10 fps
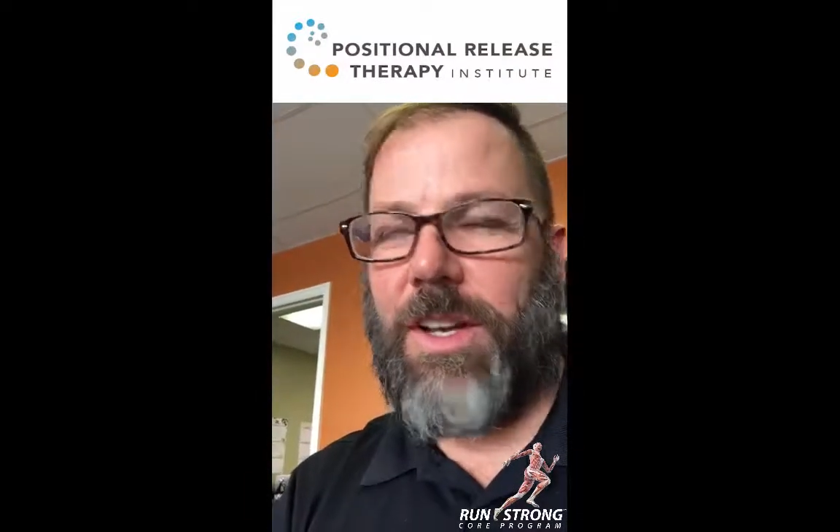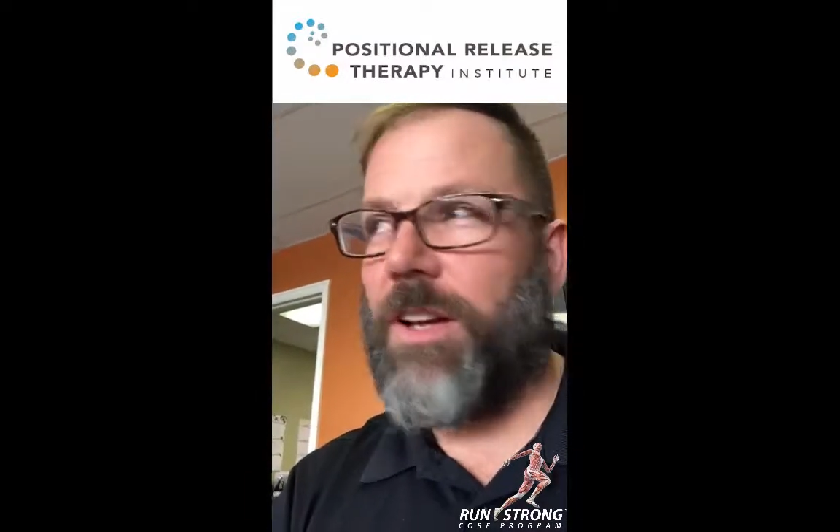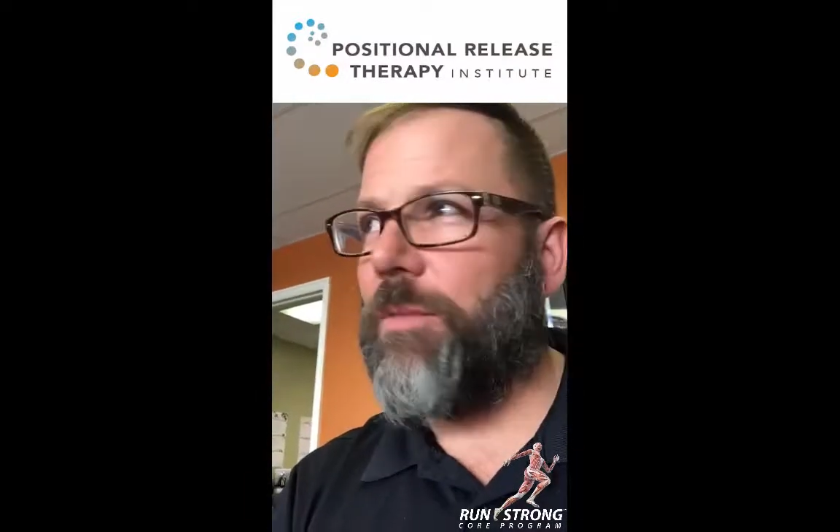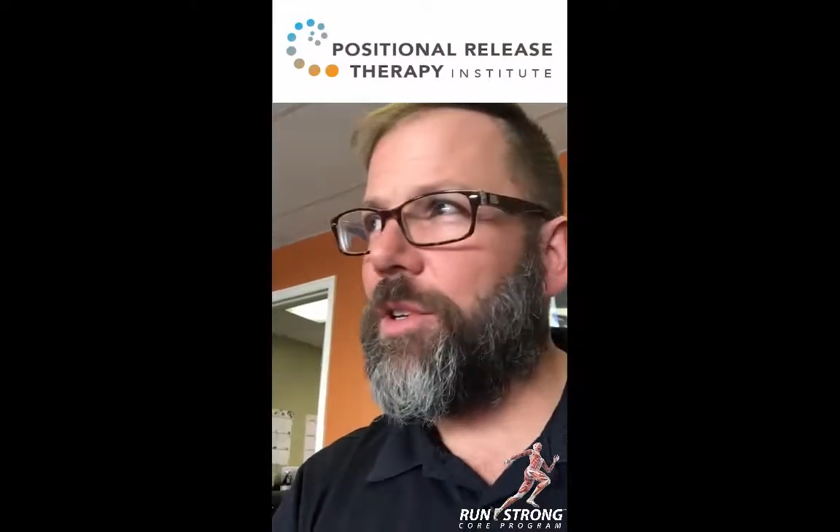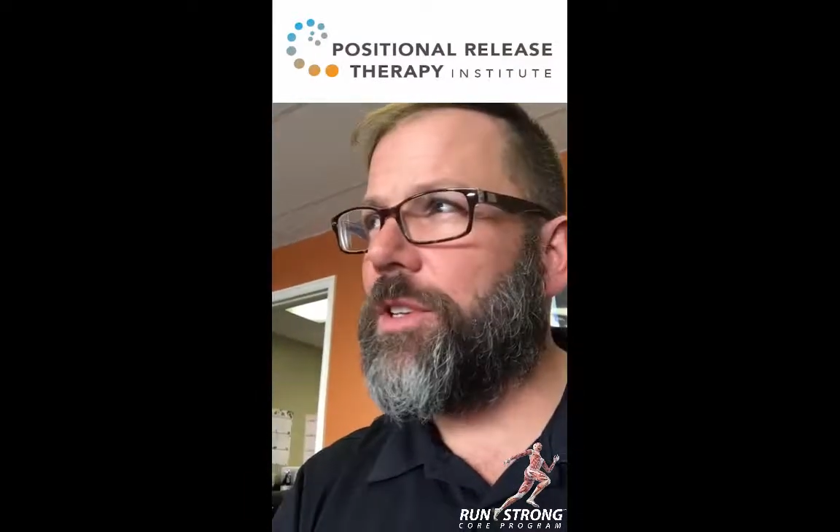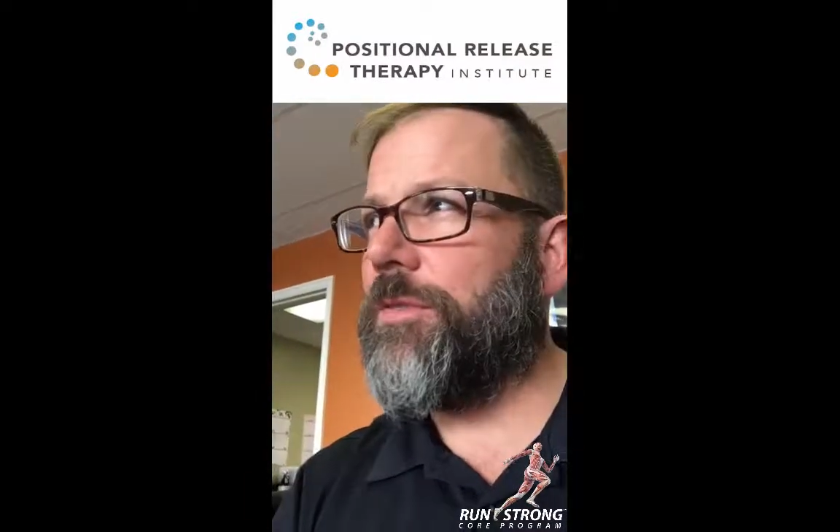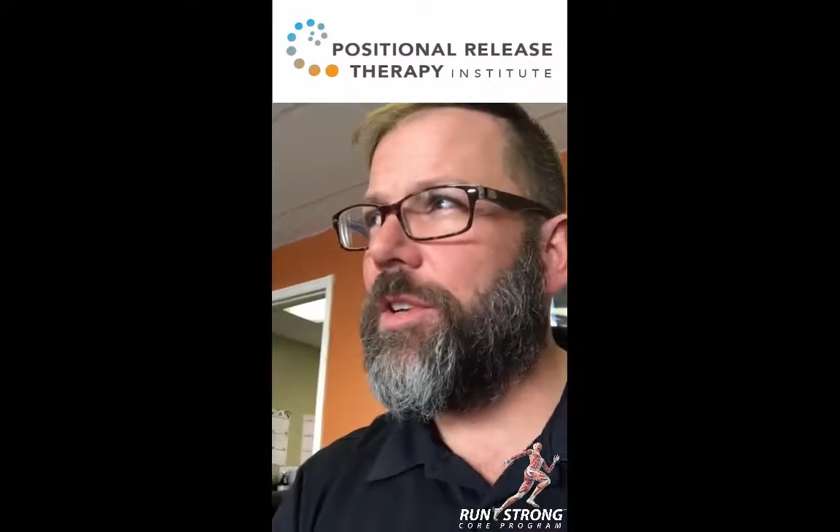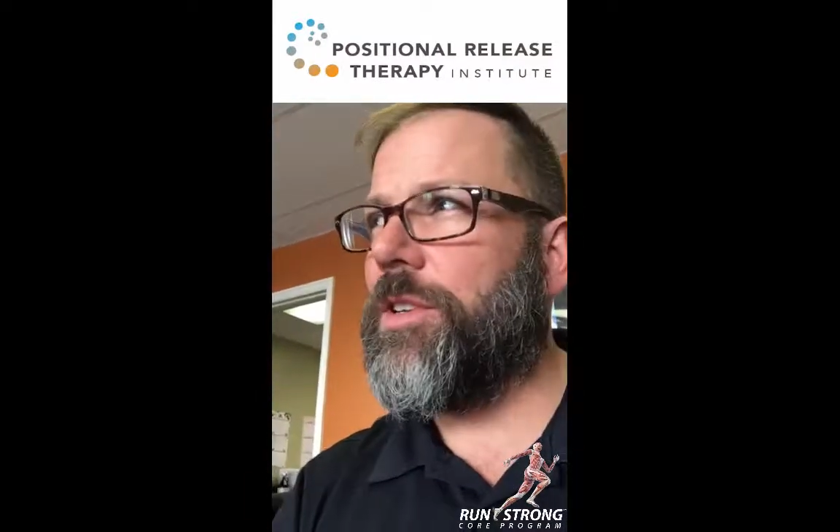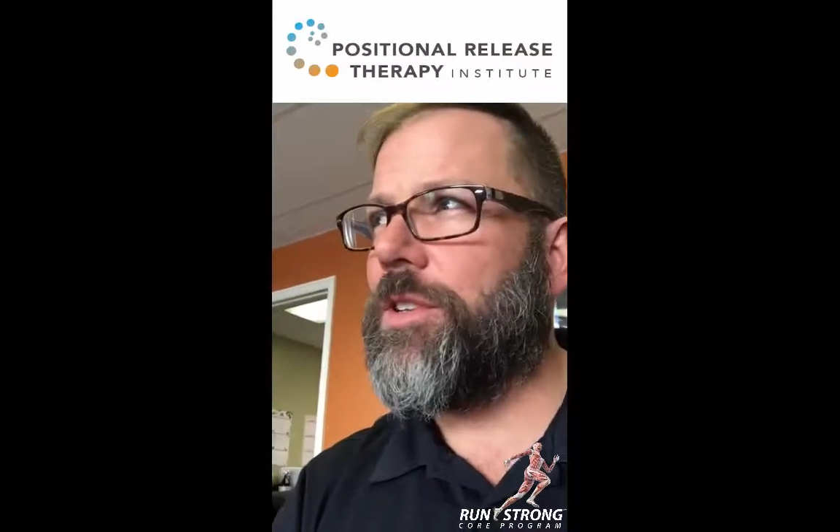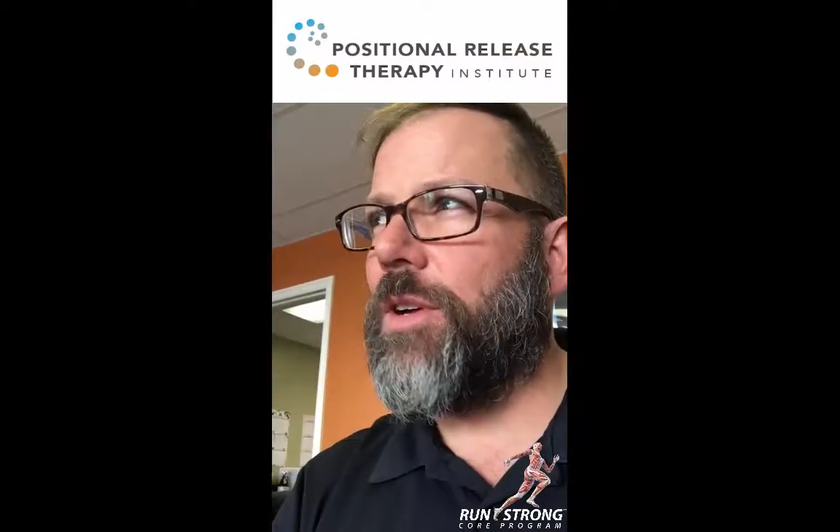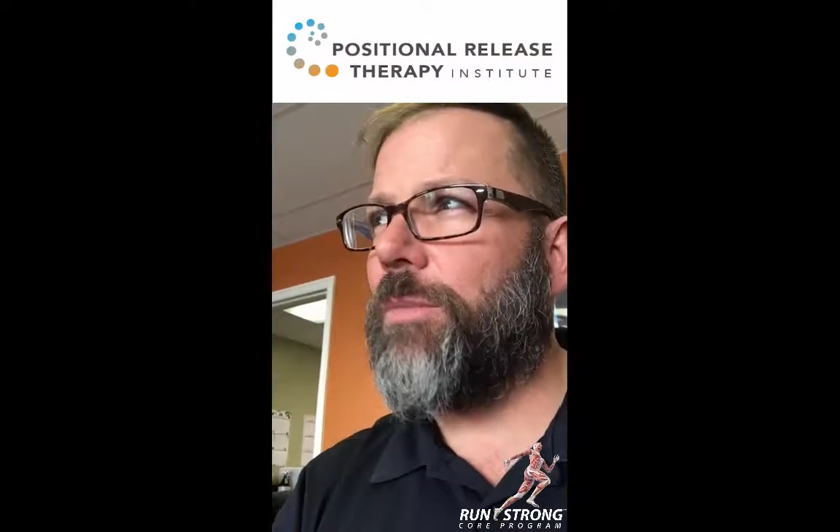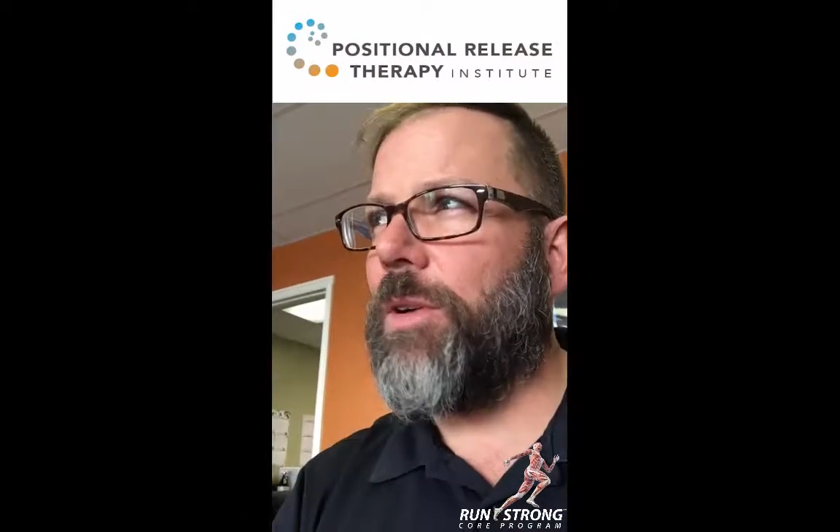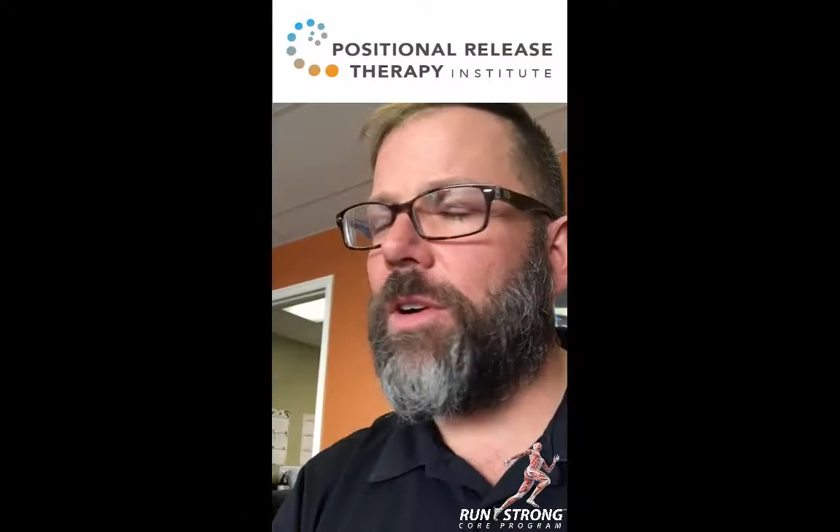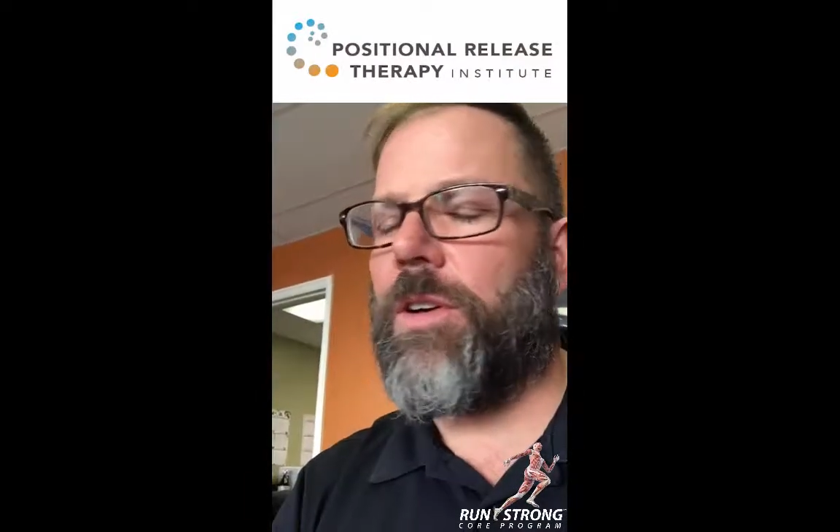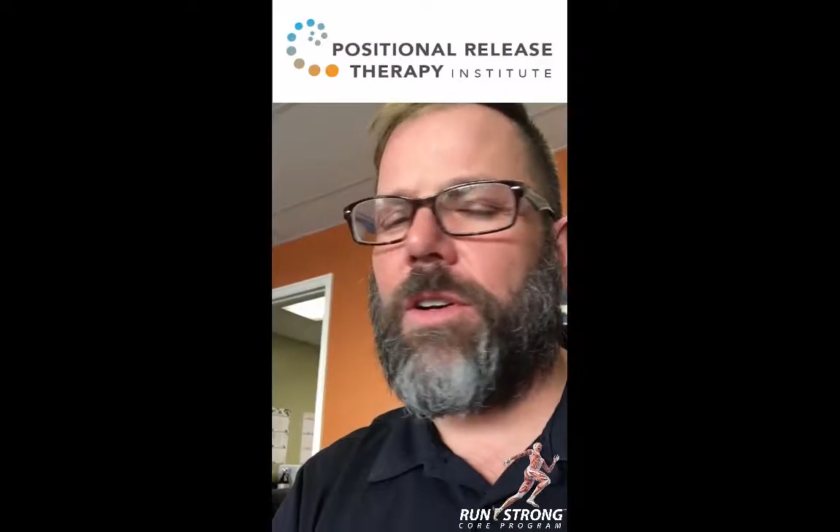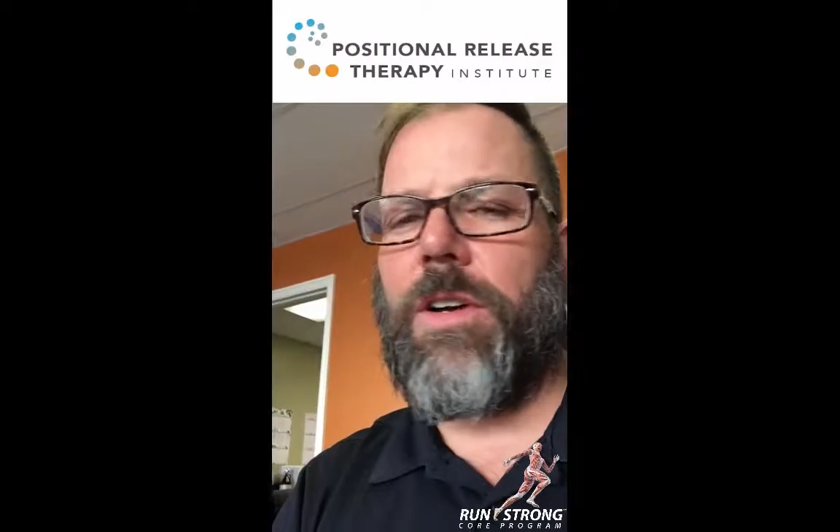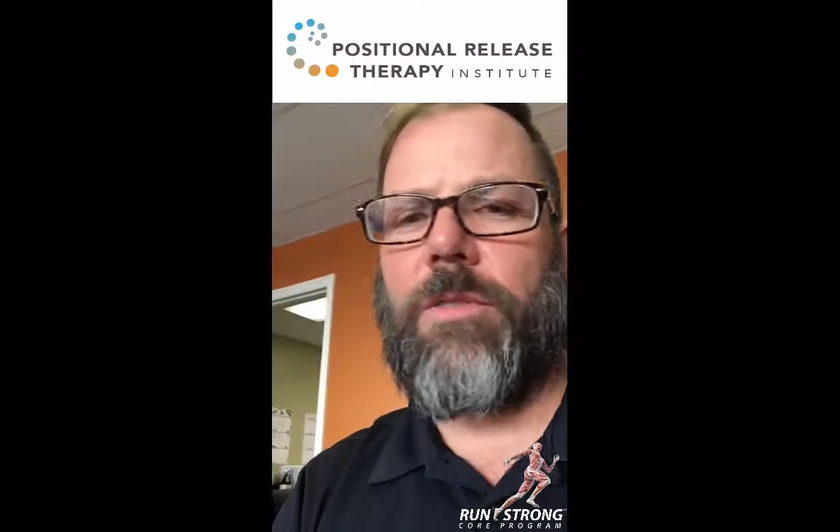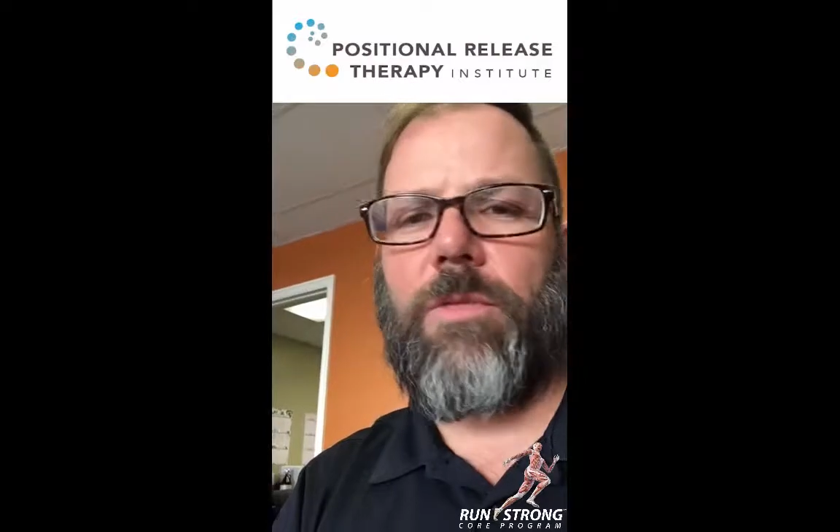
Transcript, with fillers: Um, we just finished up our uh,